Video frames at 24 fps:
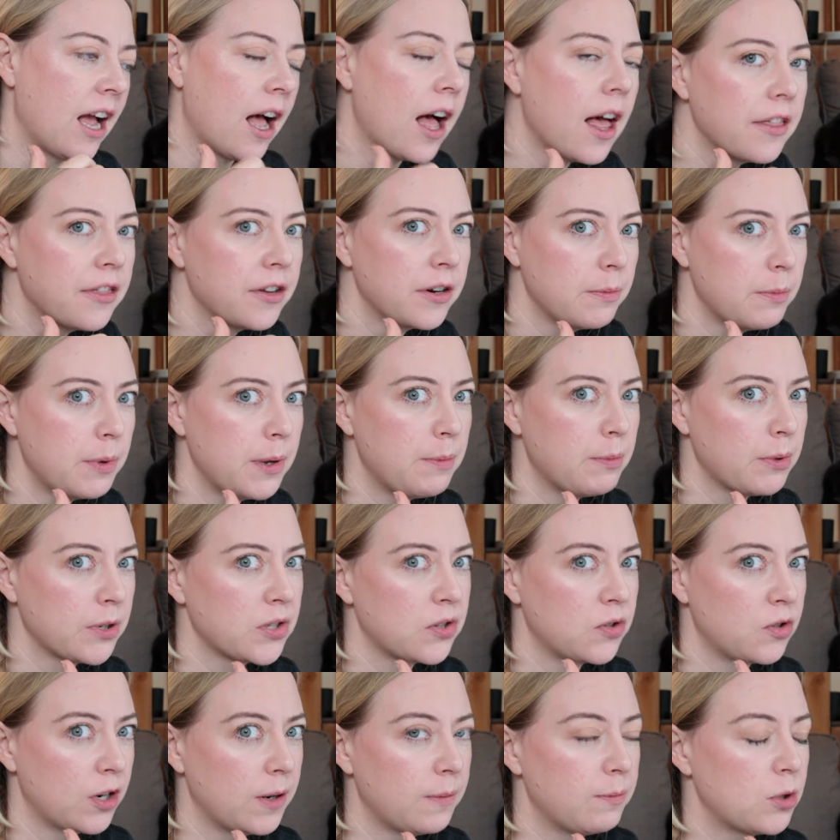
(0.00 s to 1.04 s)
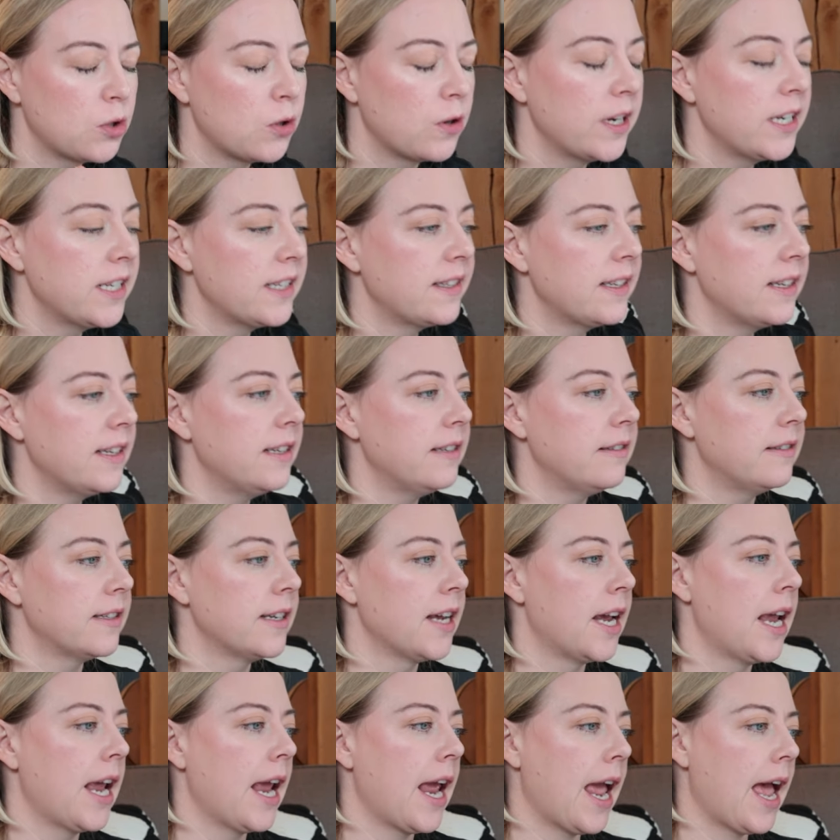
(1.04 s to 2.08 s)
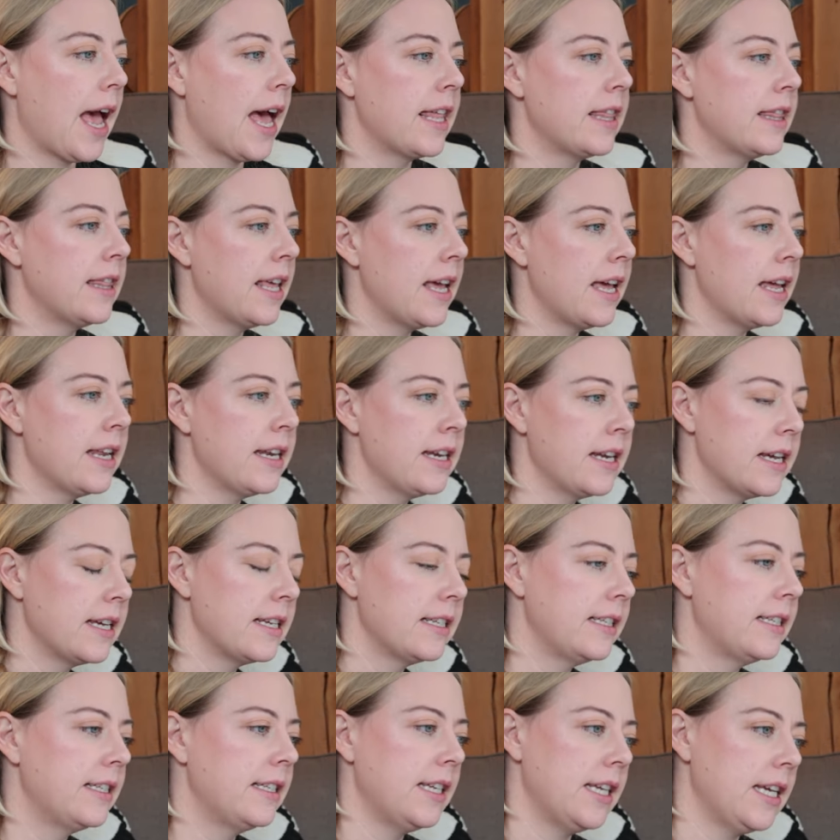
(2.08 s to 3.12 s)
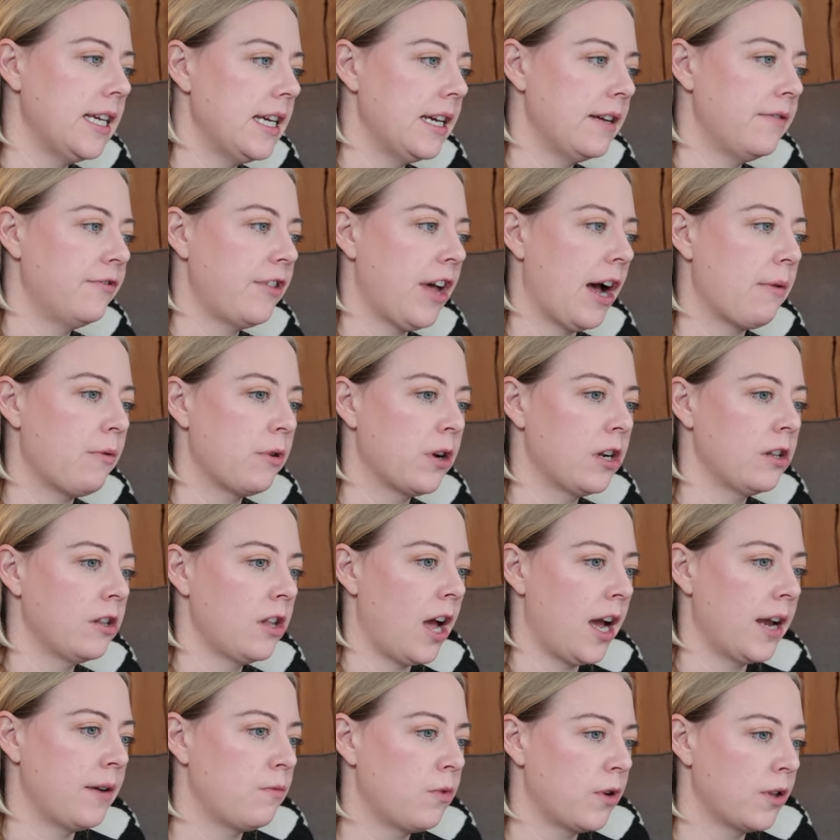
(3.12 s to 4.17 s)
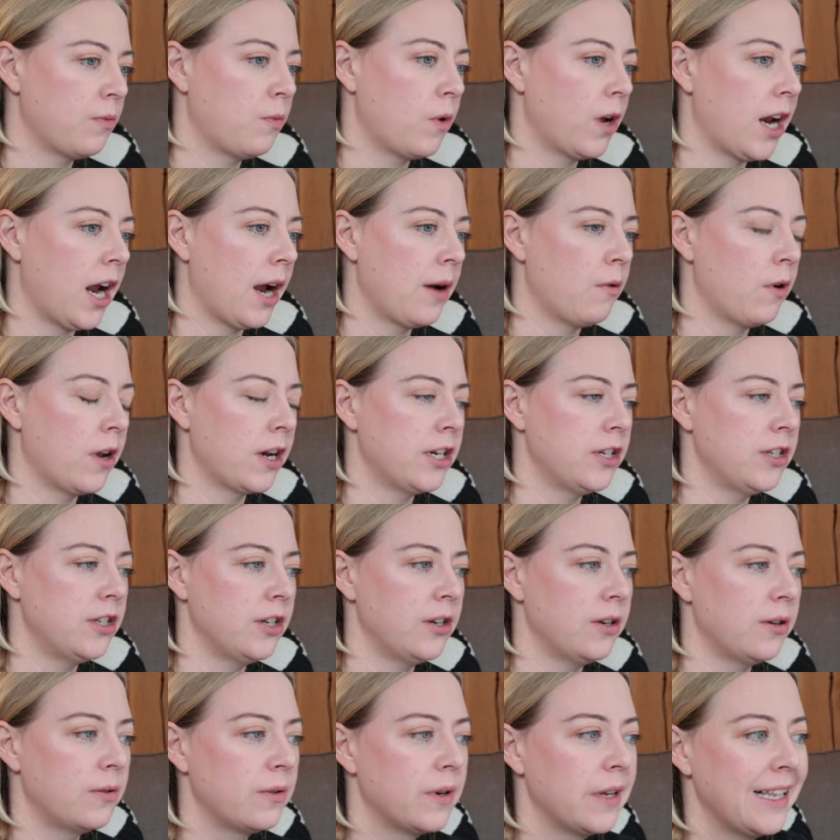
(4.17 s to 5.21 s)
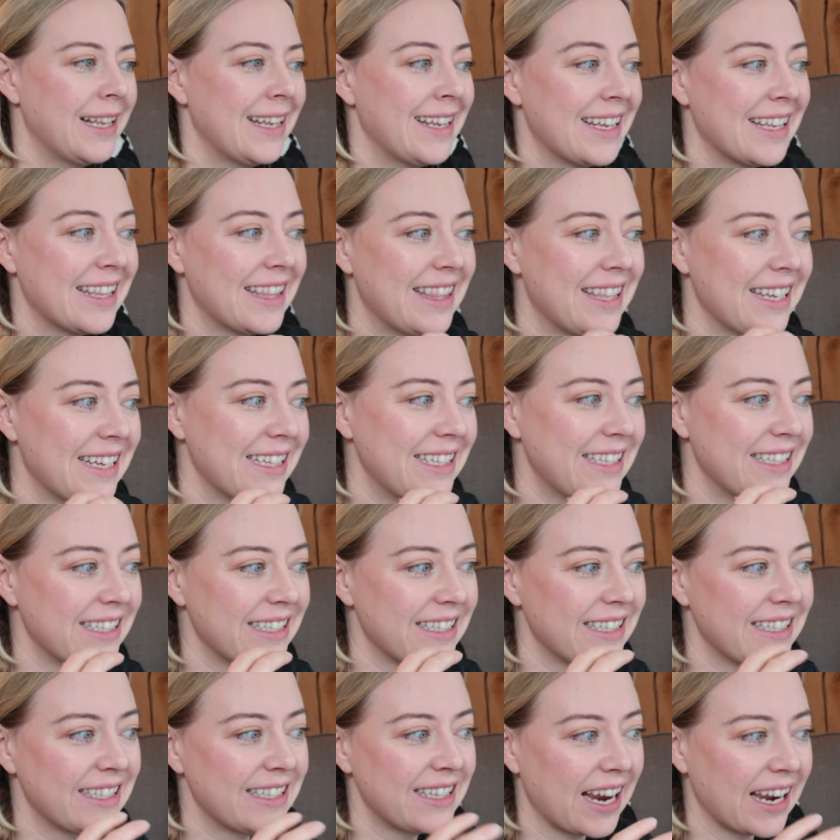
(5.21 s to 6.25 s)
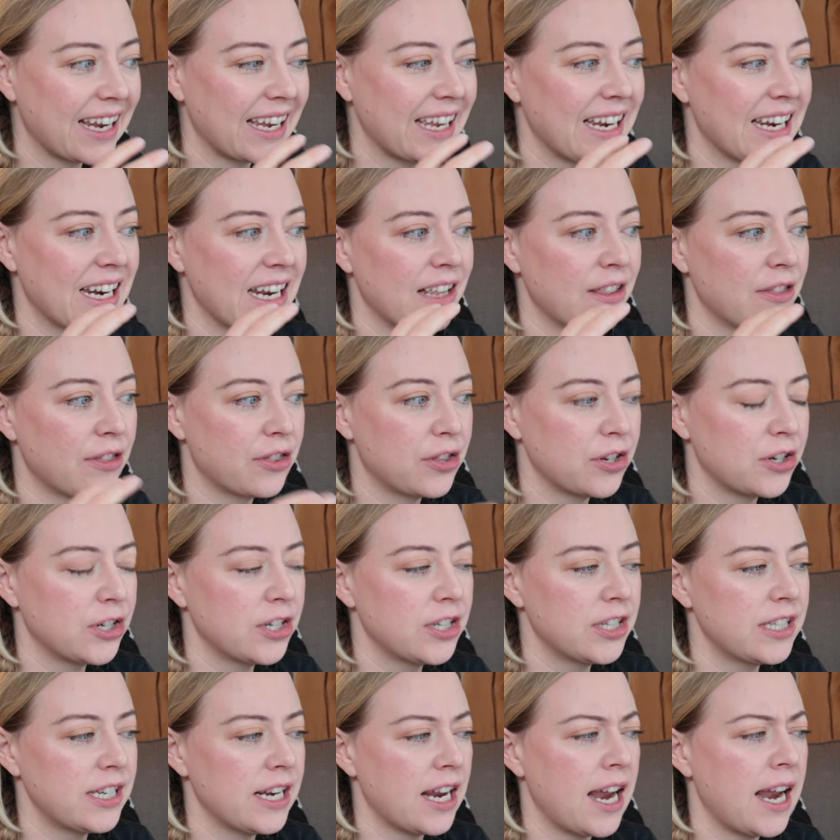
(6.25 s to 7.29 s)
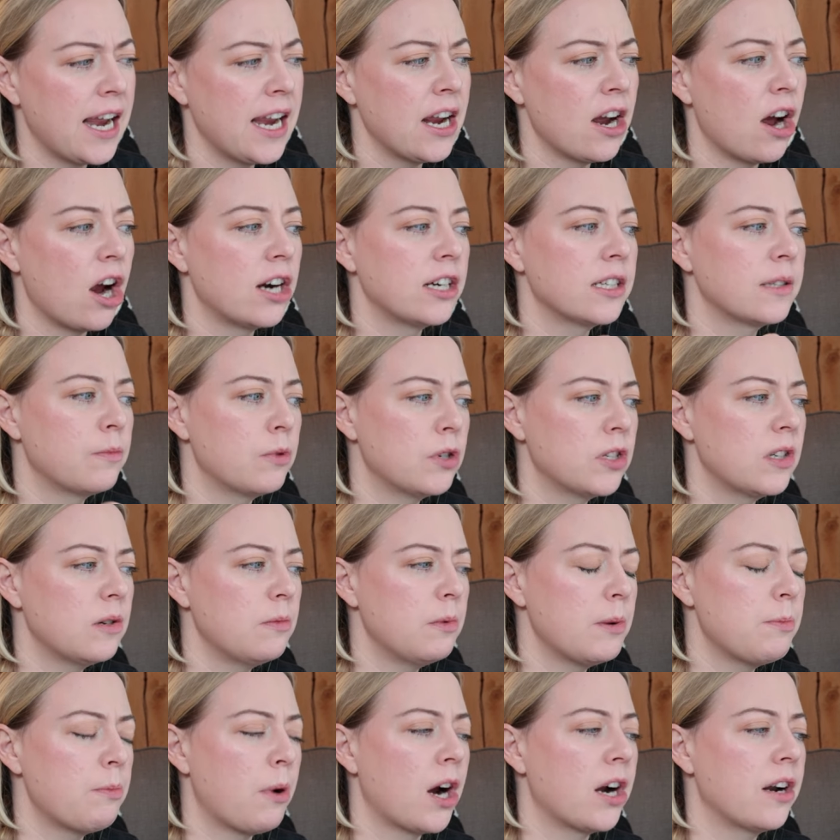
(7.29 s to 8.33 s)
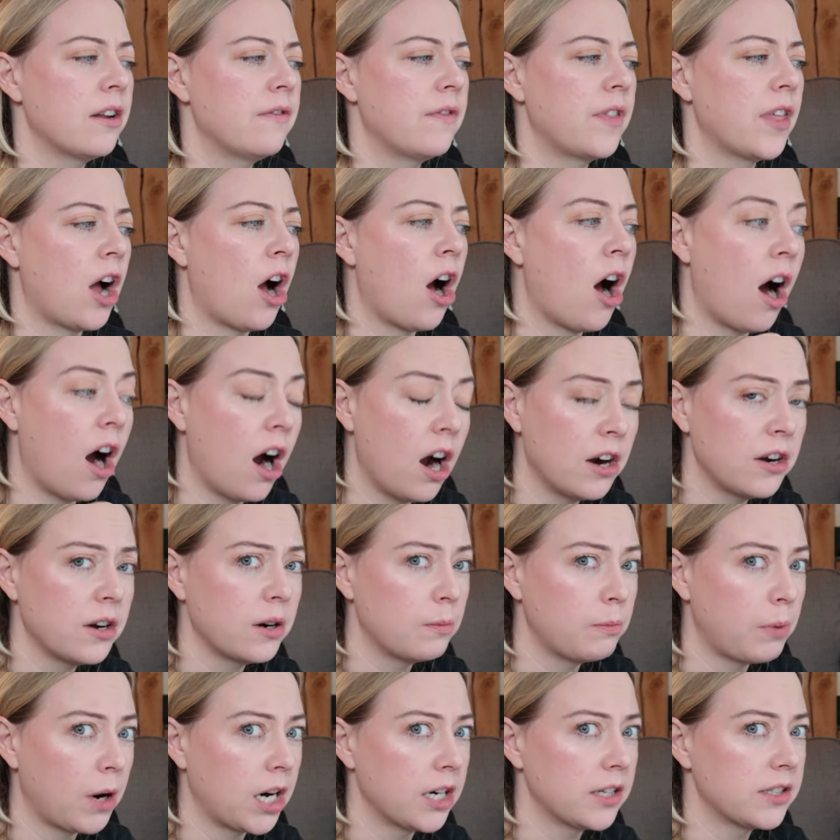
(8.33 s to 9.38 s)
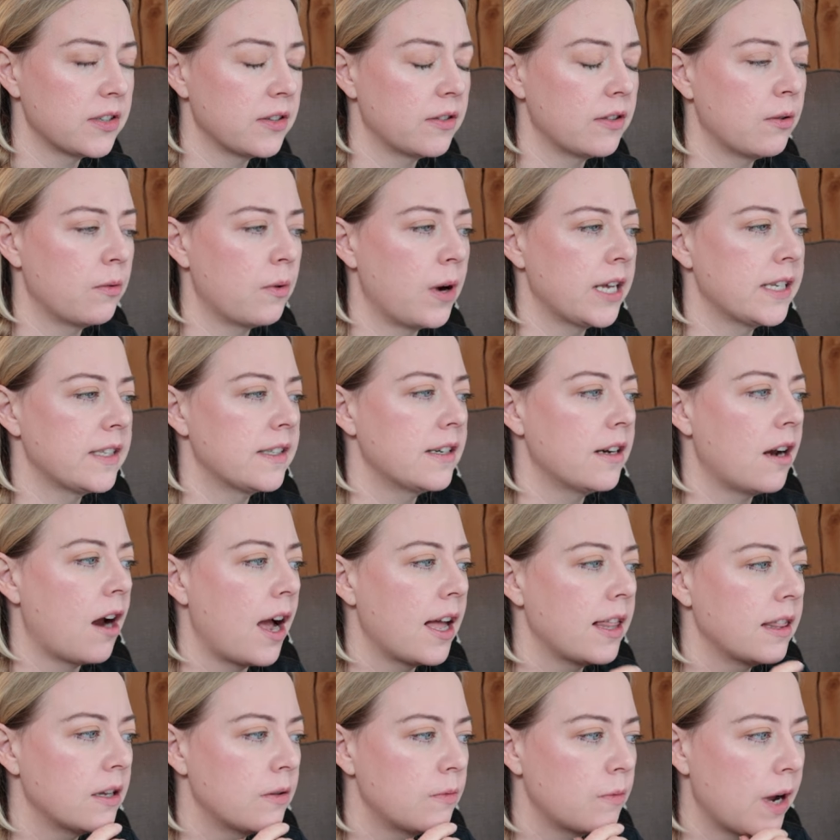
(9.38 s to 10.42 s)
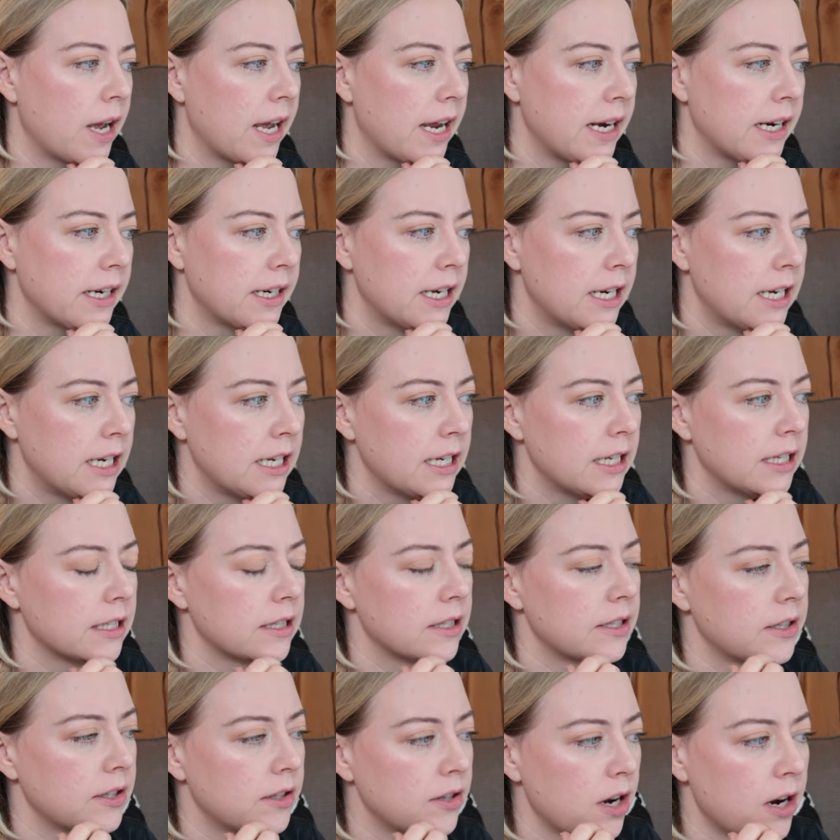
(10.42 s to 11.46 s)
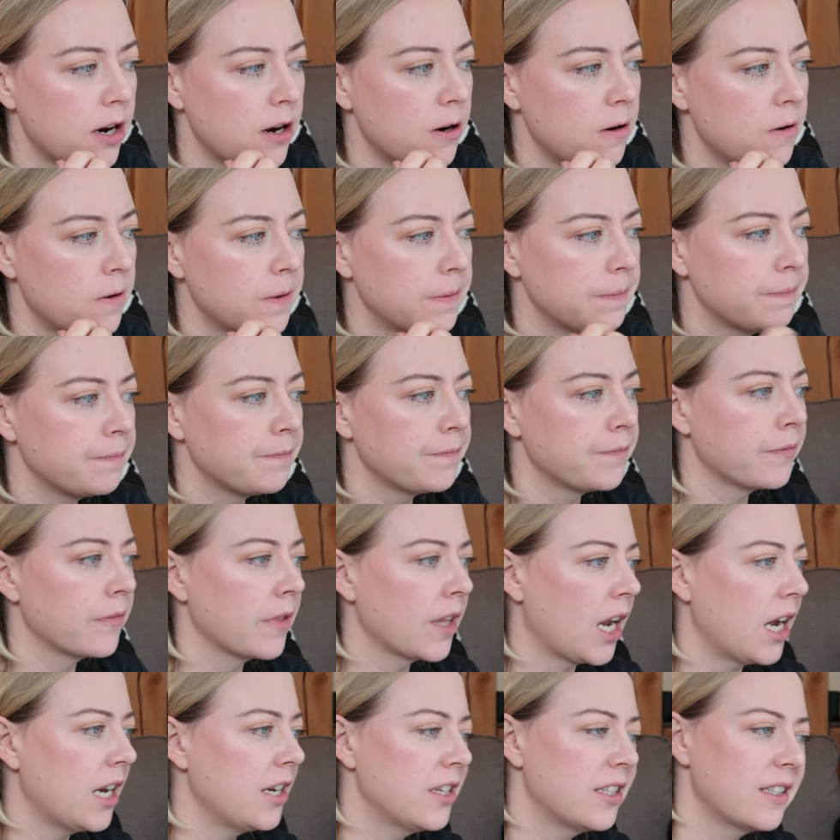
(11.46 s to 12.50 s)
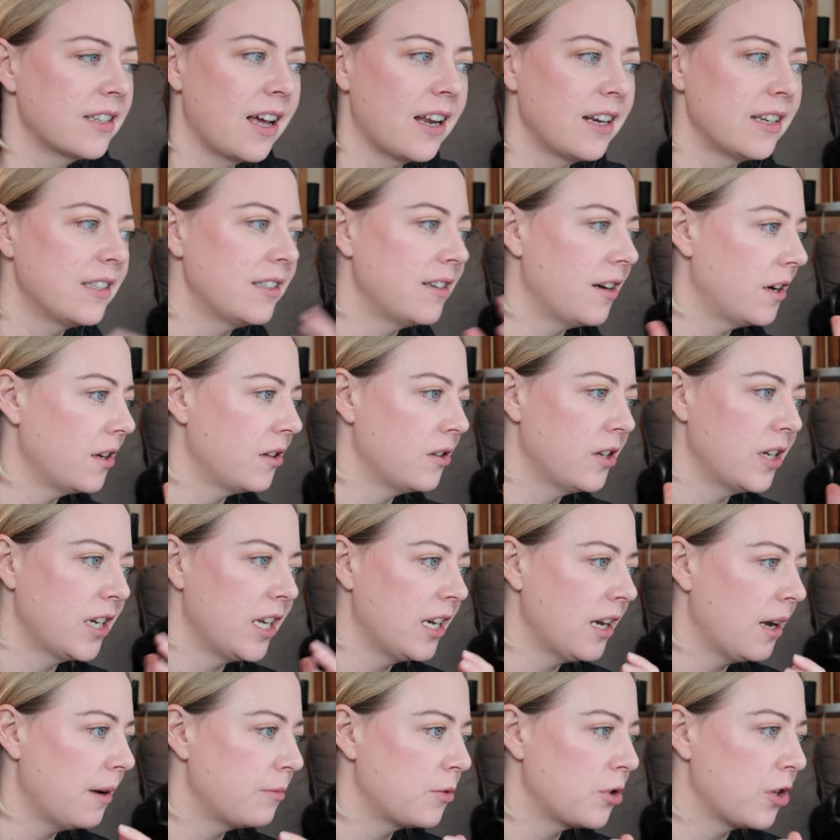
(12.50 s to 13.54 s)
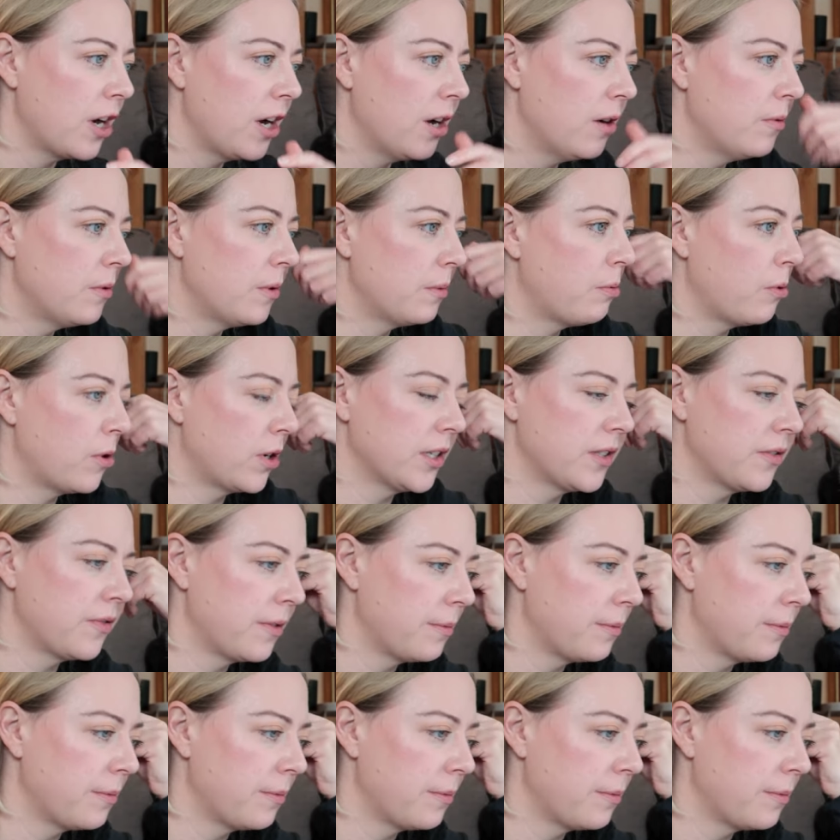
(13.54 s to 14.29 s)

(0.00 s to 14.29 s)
at other people's trip choices and then see if that would align with what I want to do. This second and third day are supposed to be part of the harder parts of the West Highland Way. So I just got to start looking up trail reports